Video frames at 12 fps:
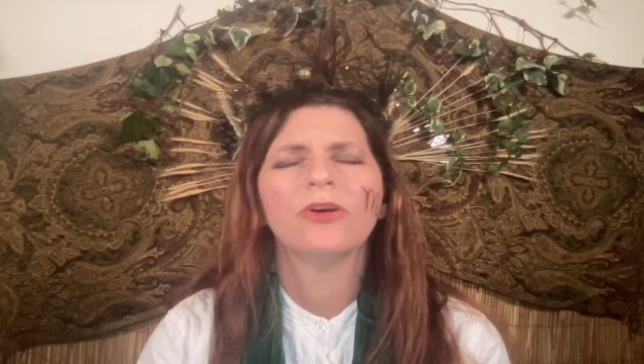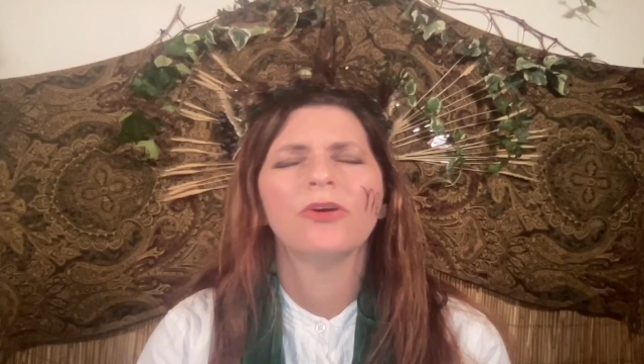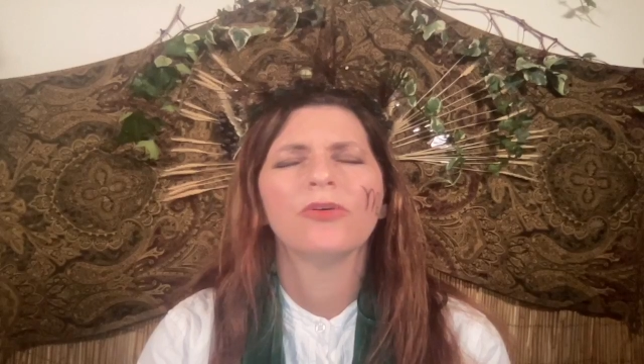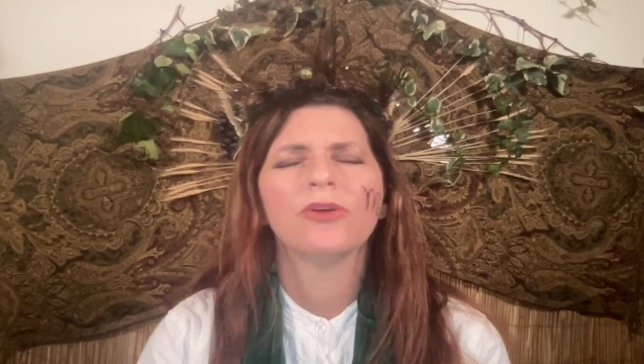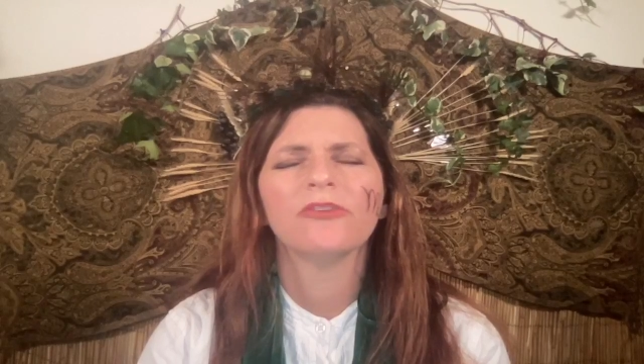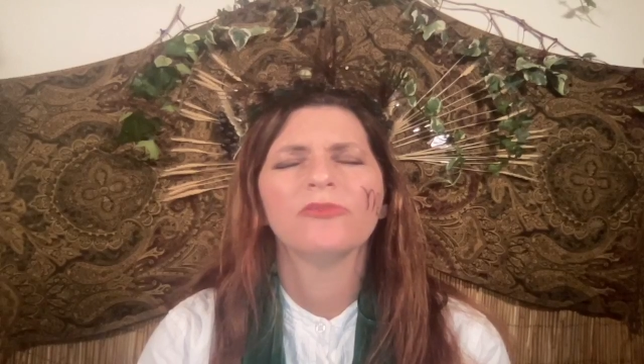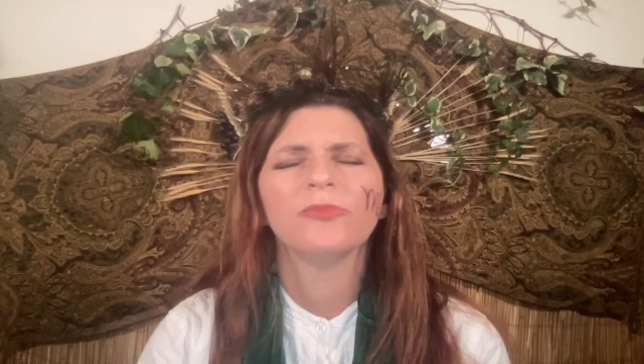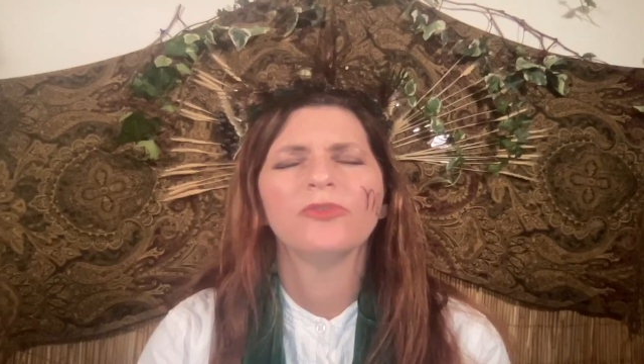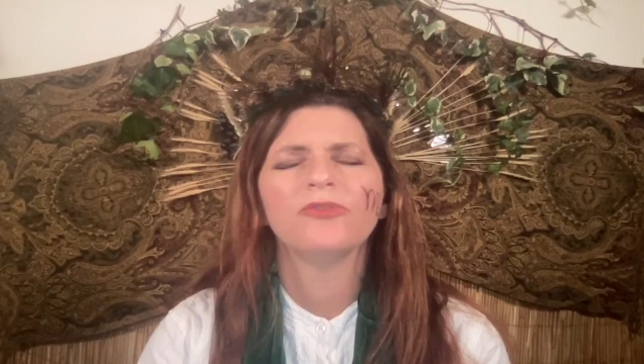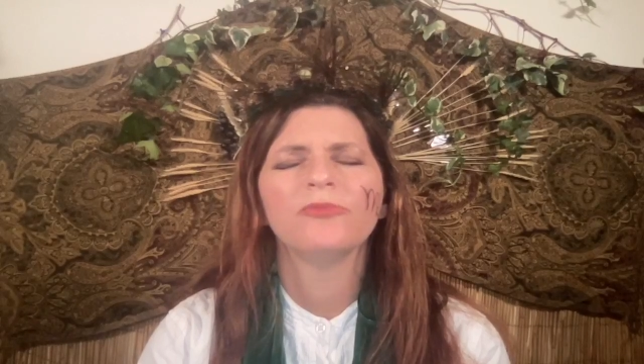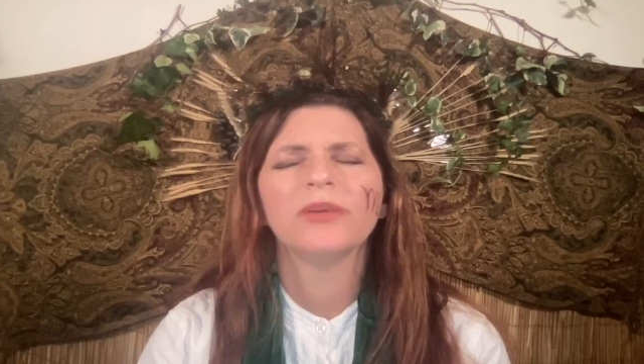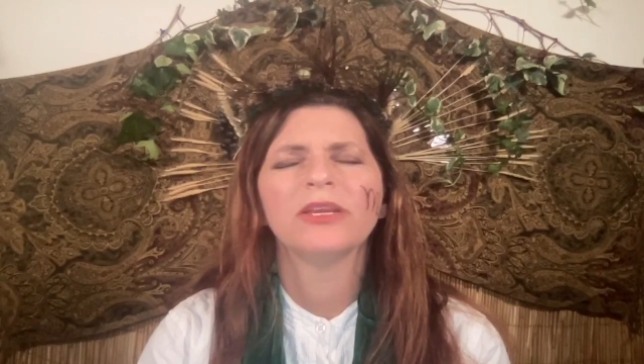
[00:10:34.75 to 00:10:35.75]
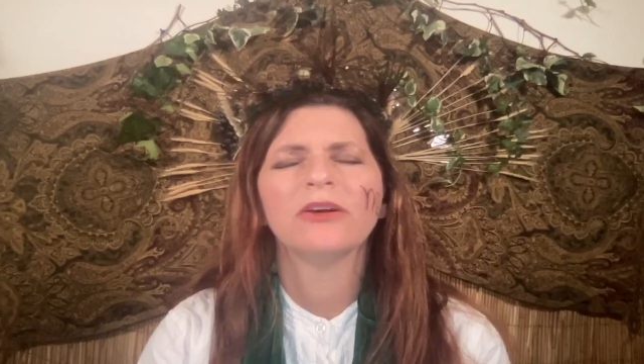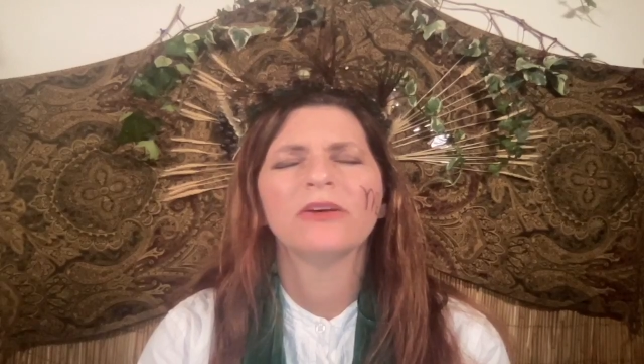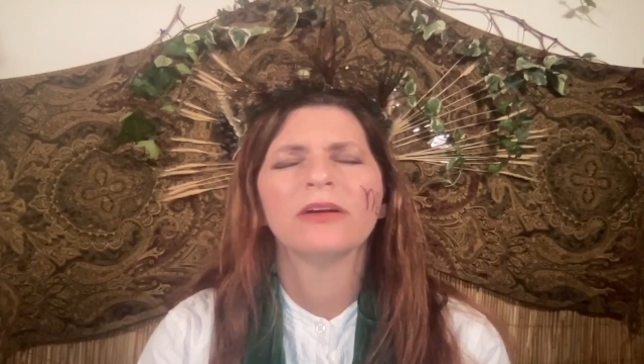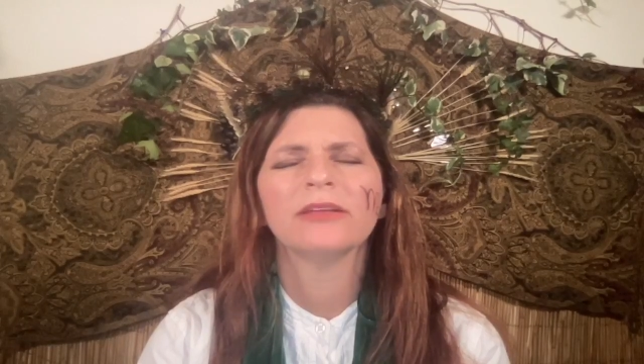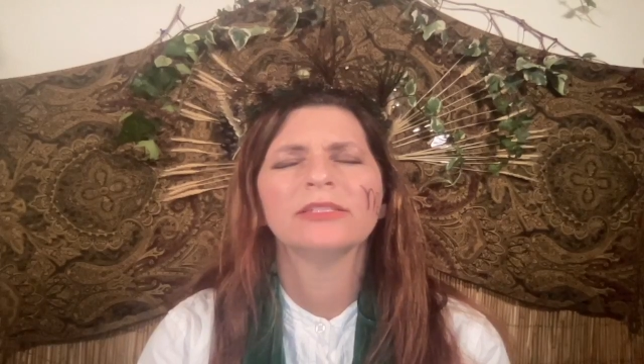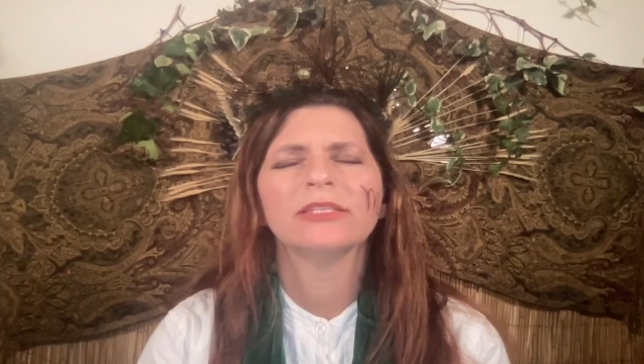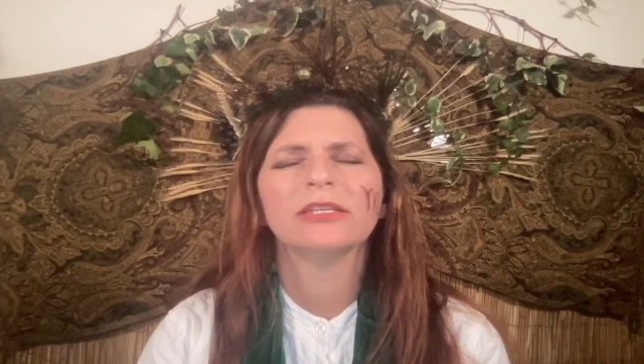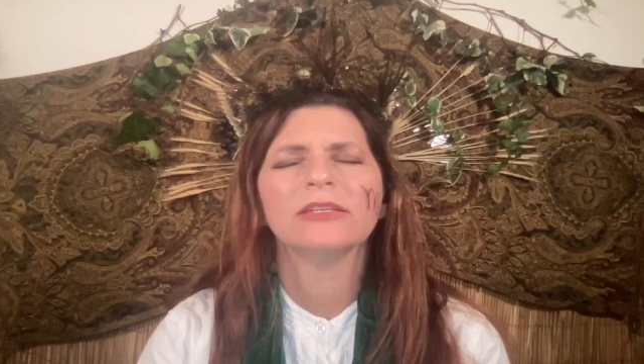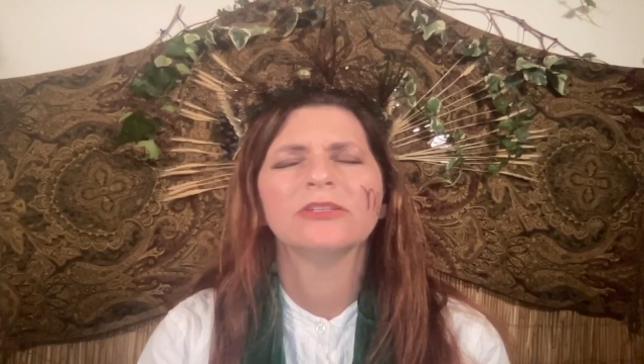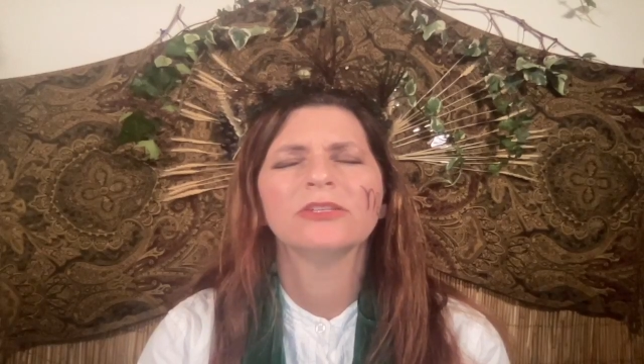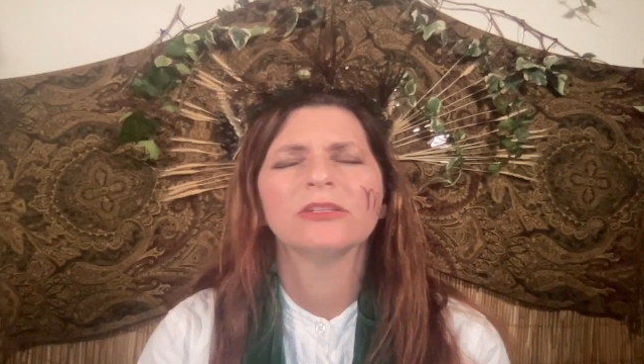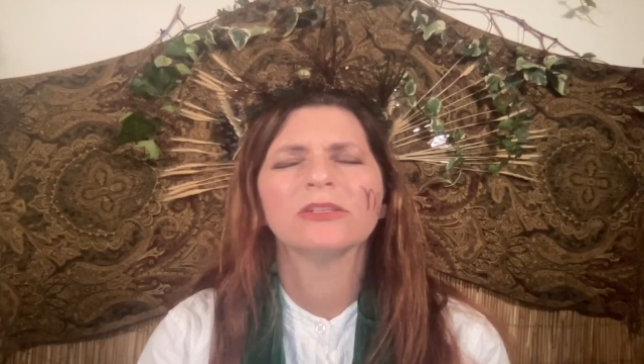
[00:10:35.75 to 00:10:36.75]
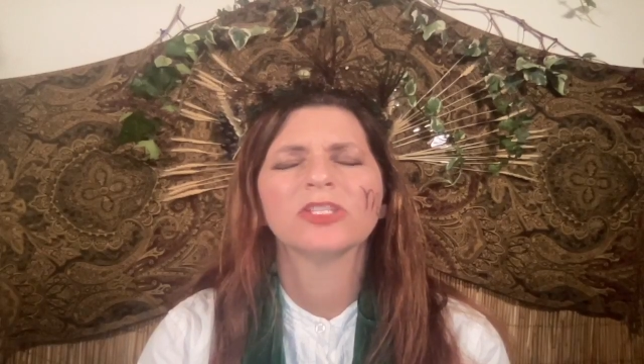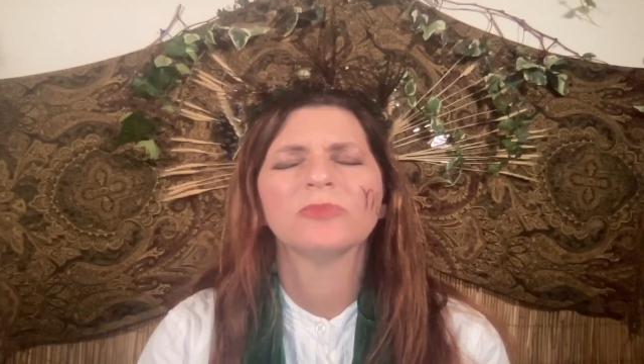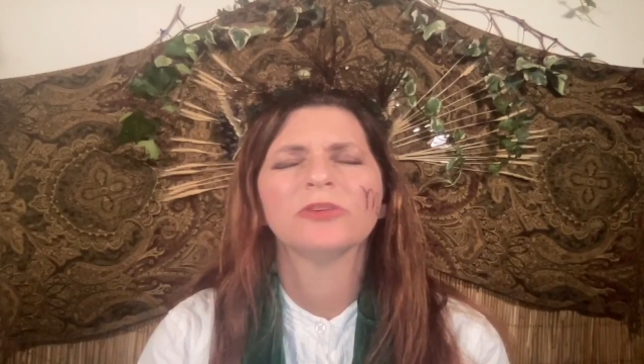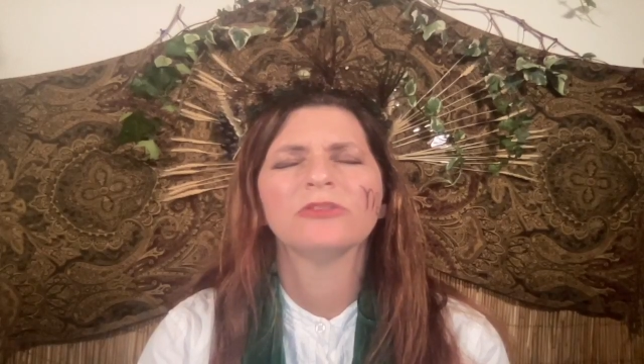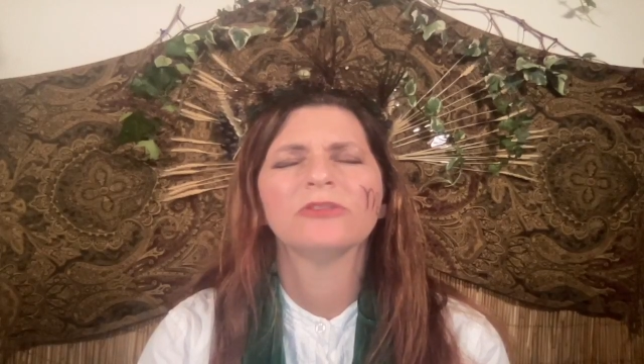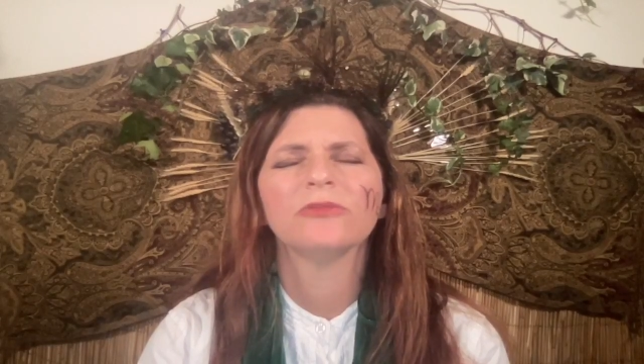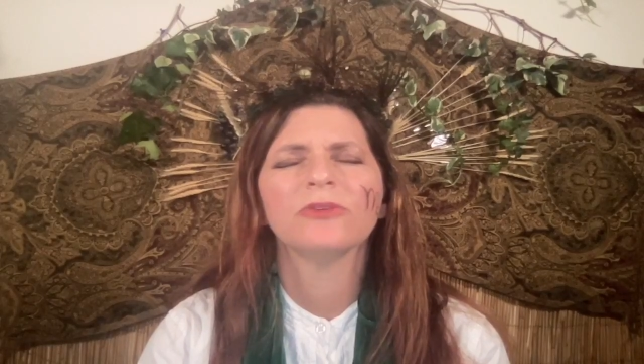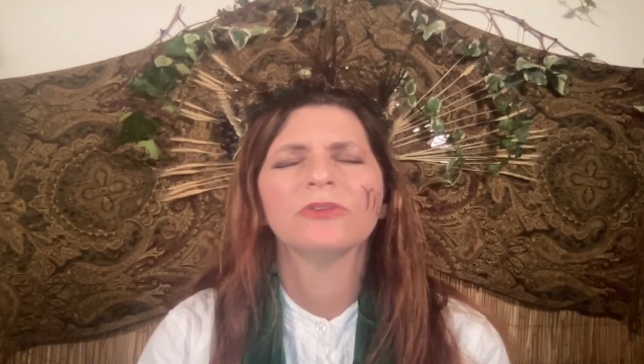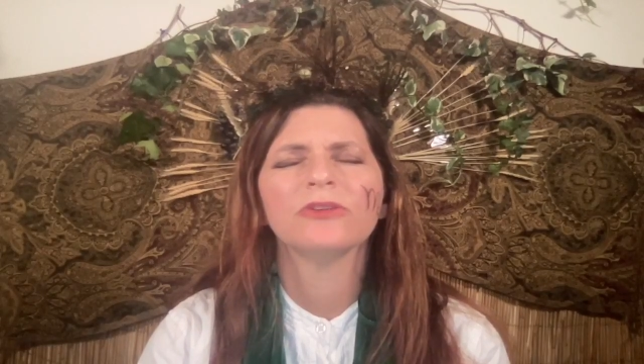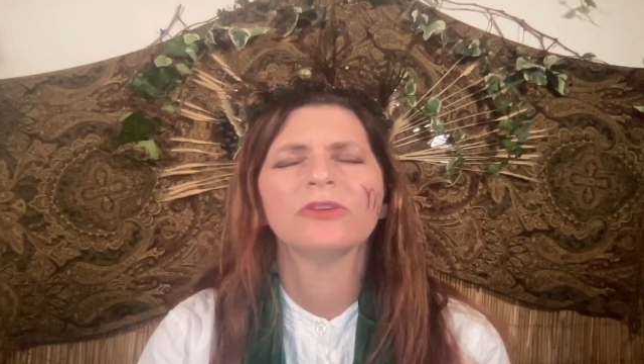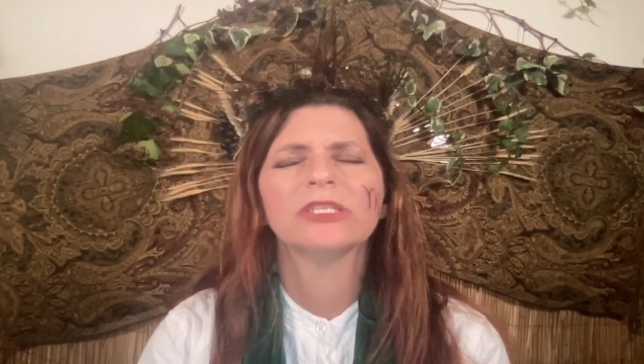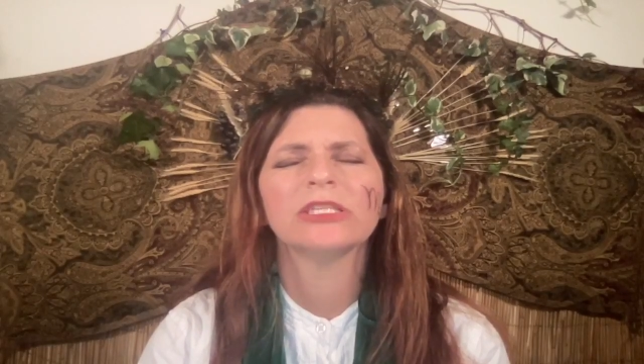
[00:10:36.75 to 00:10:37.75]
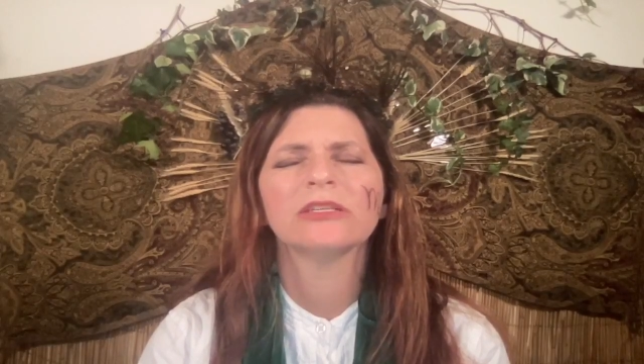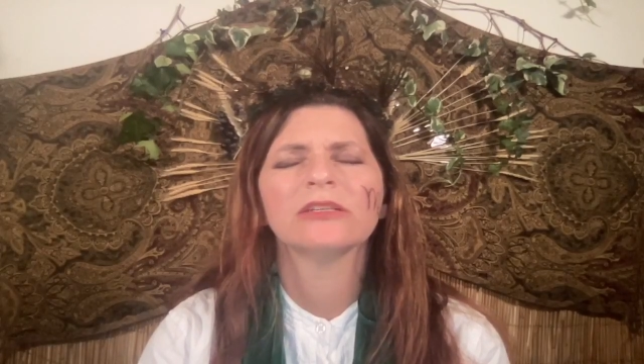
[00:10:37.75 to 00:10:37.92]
or have moved beyond into the spirit world.